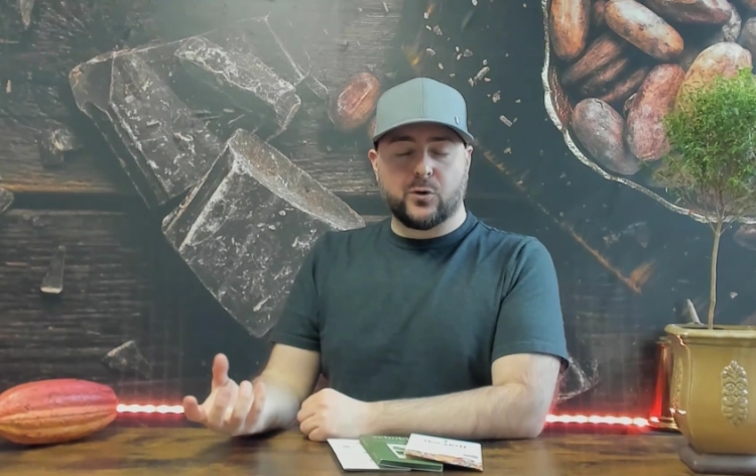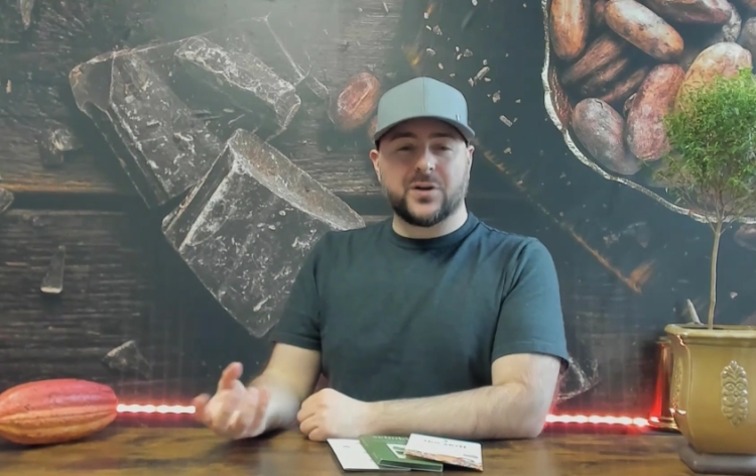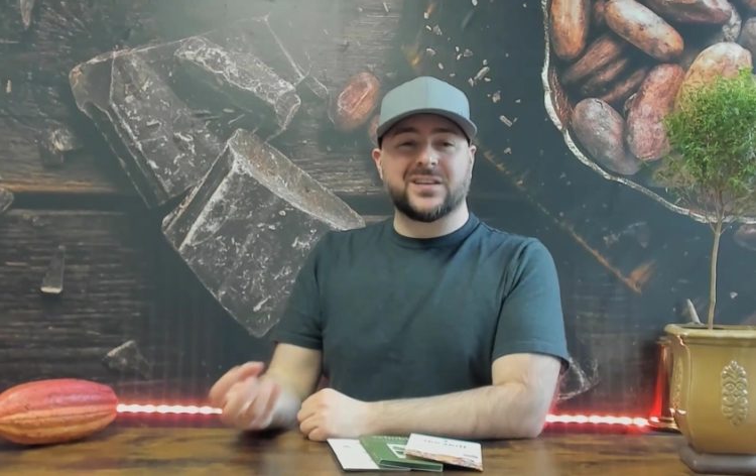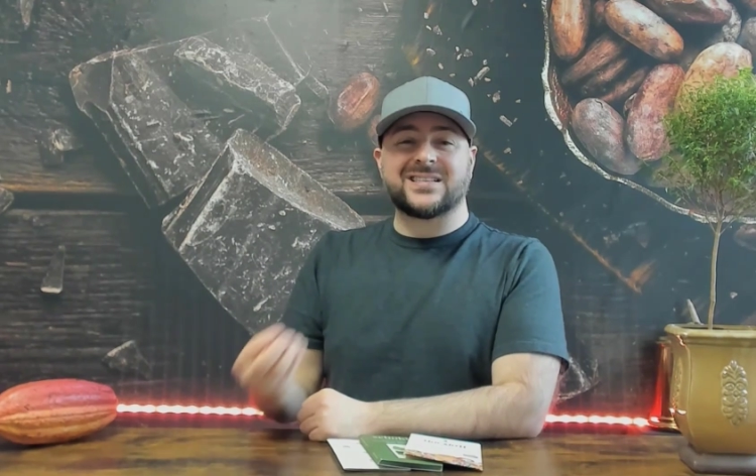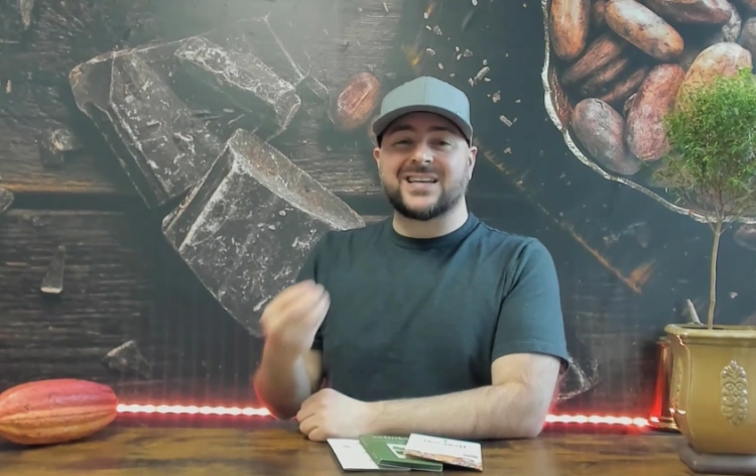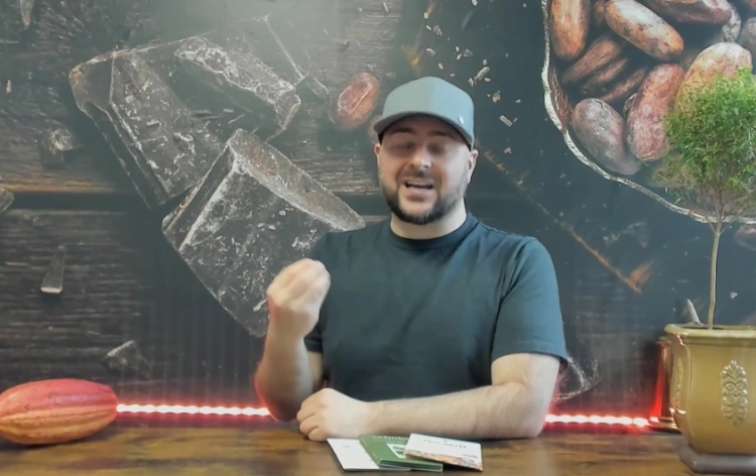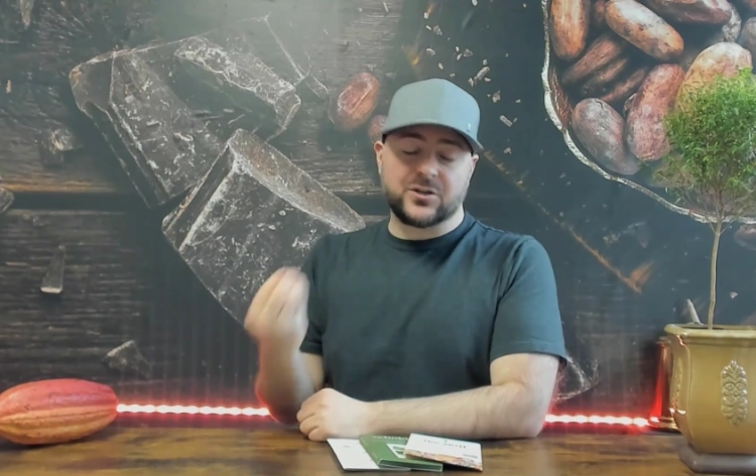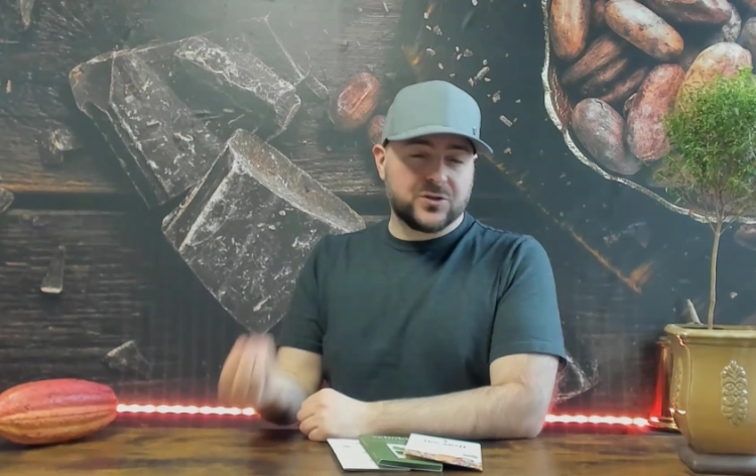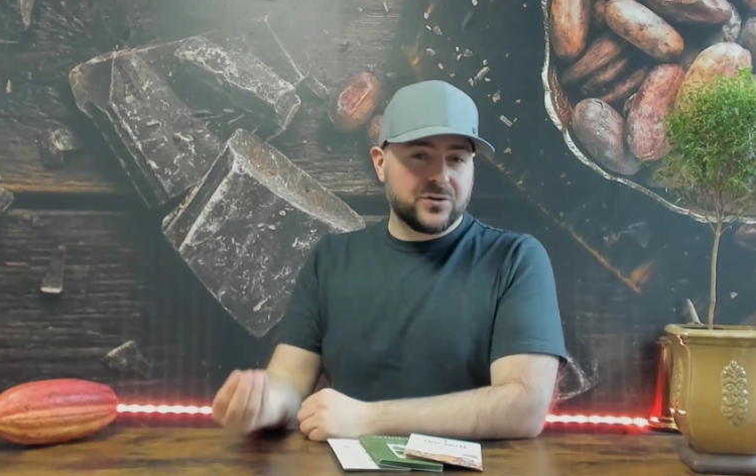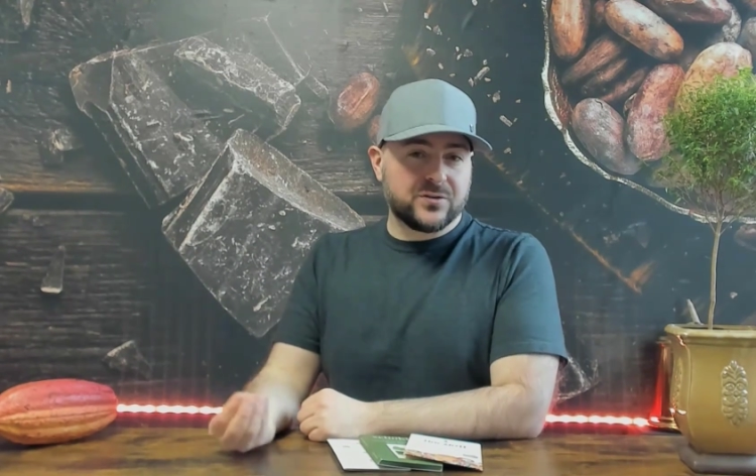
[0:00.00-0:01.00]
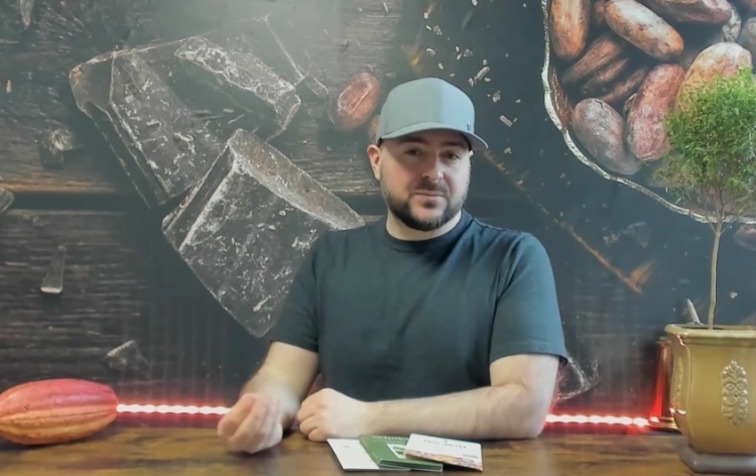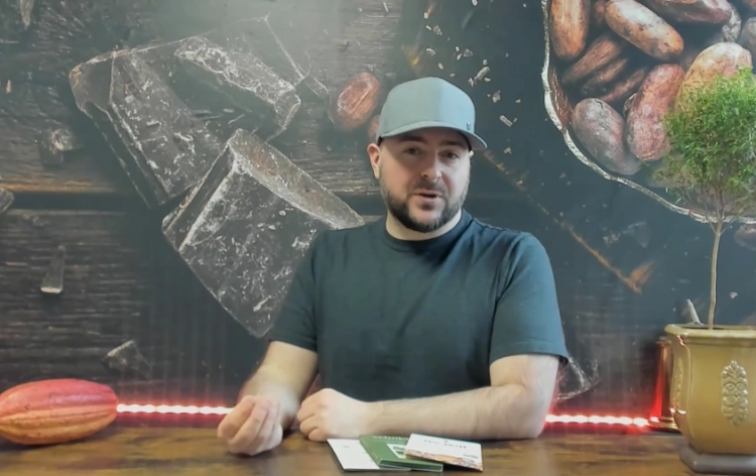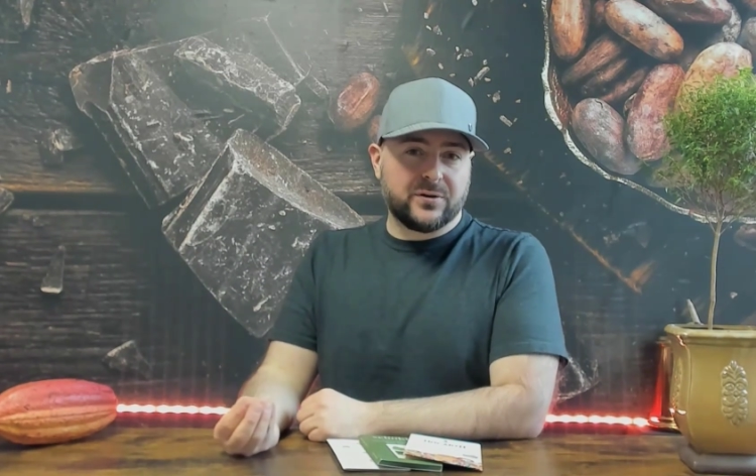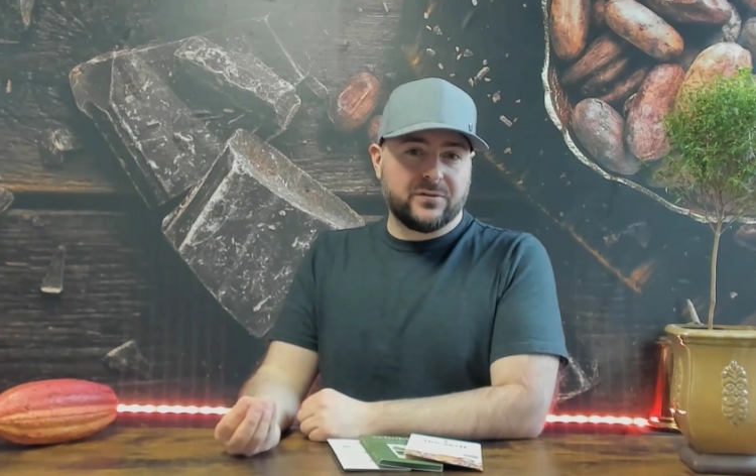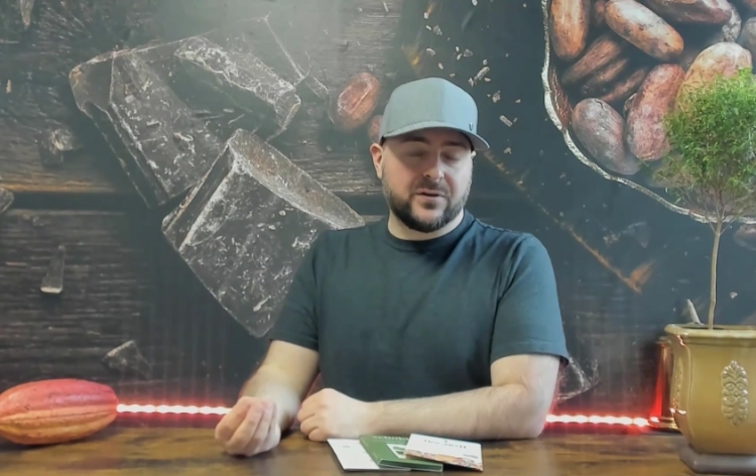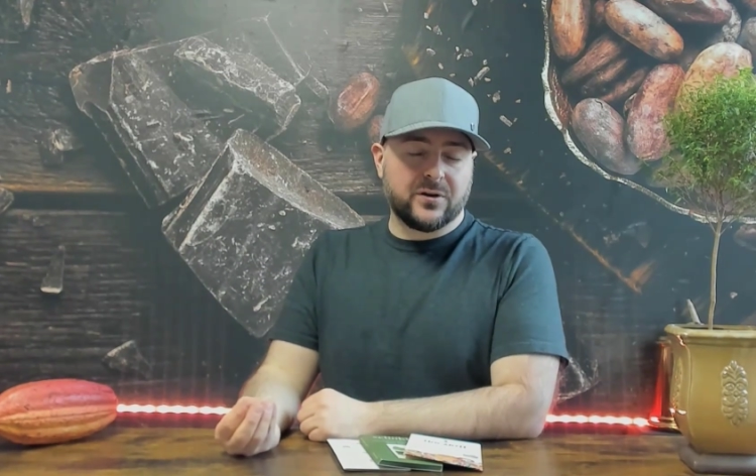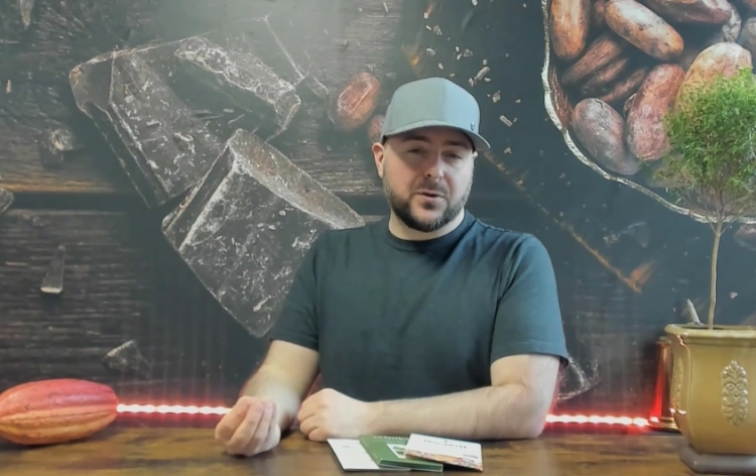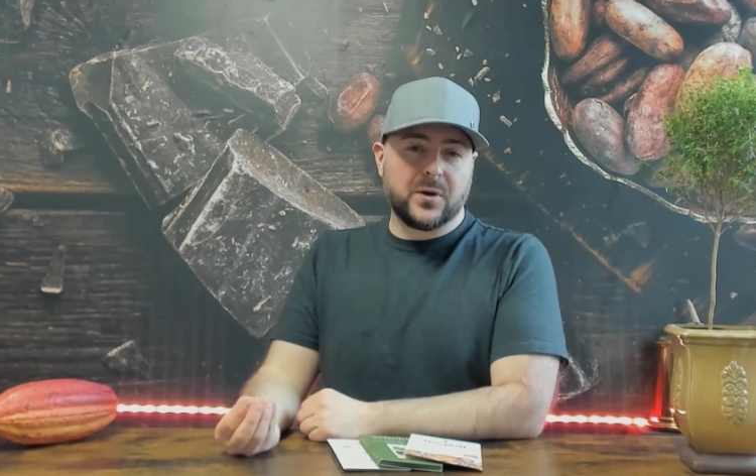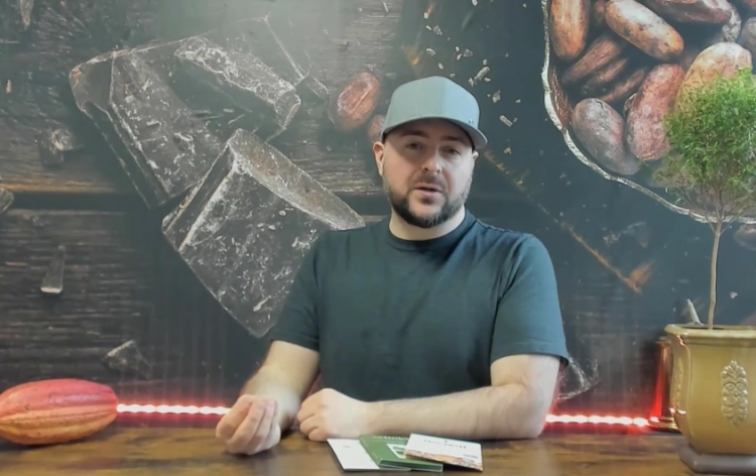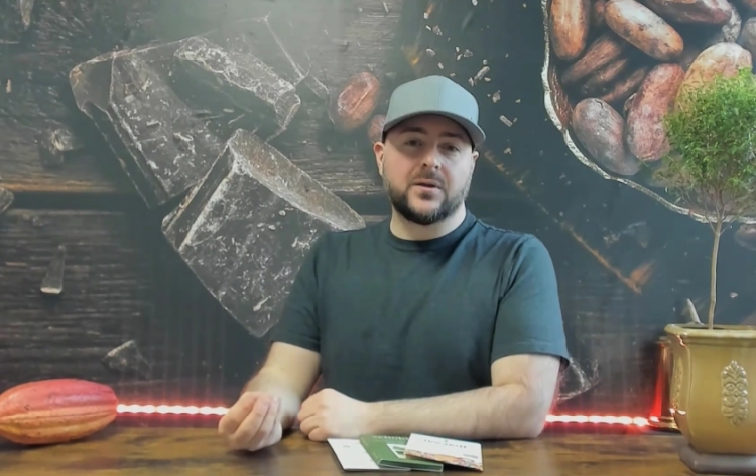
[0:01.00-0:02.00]
well, the textures marry very
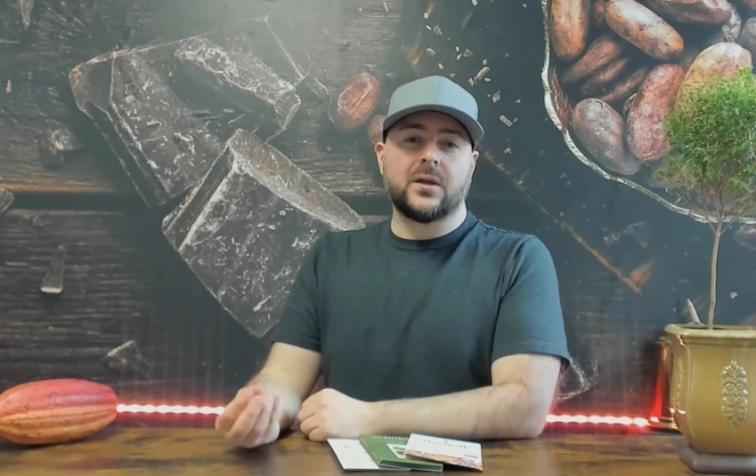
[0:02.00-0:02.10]
well.